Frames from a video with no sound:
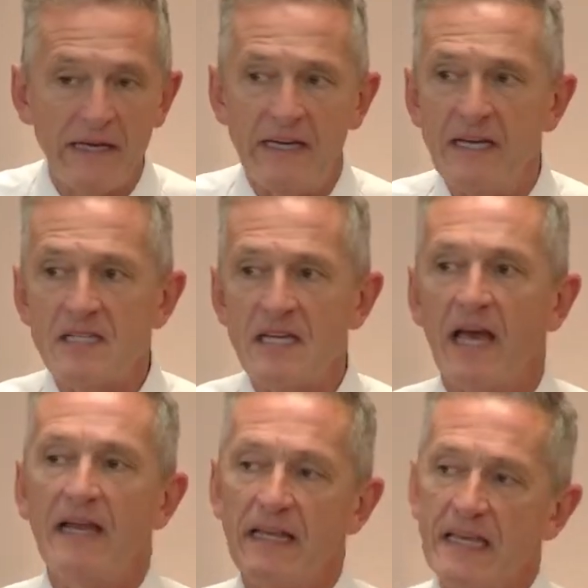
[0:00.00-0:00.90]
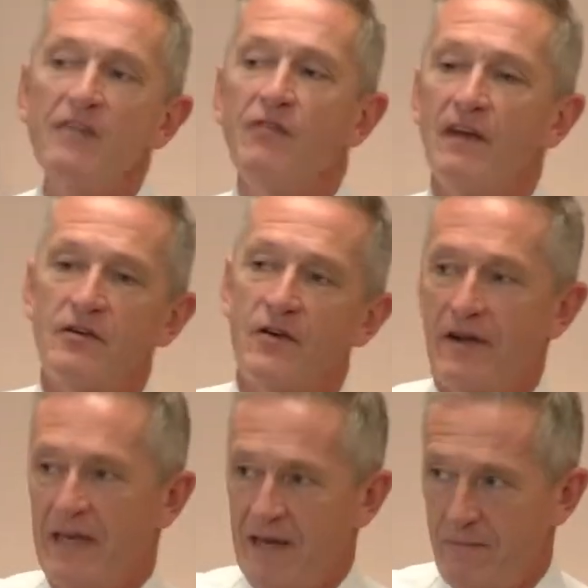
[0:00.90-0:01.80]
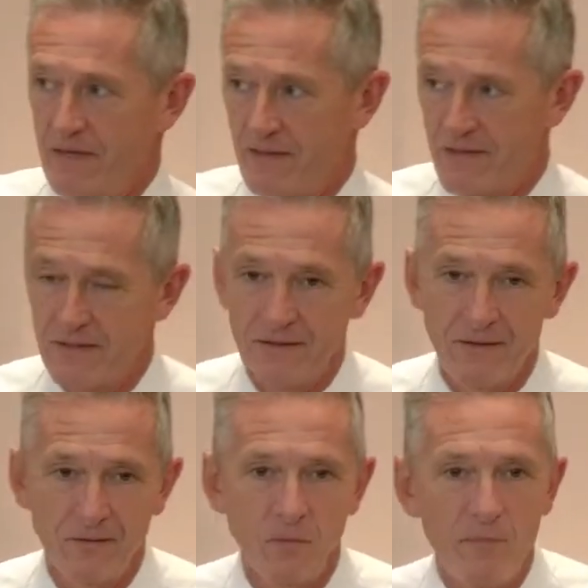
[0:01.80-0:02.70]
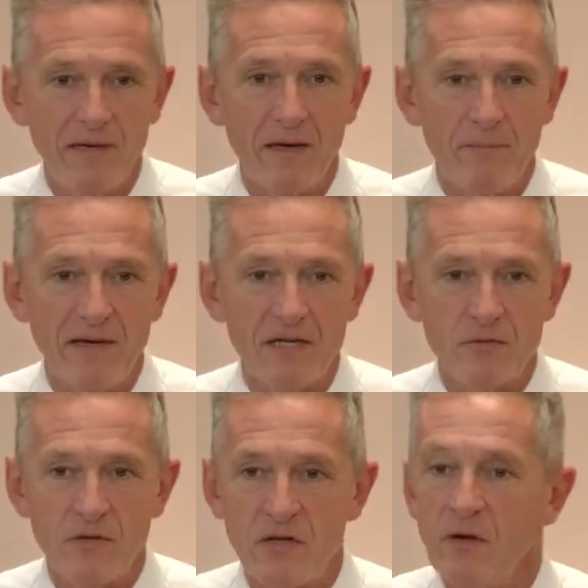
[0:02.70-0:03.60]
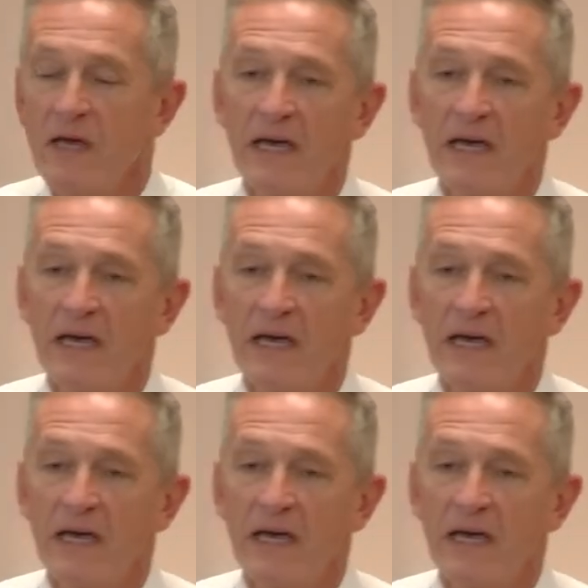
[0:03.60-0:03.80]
he said even your enemies will be at peace with you.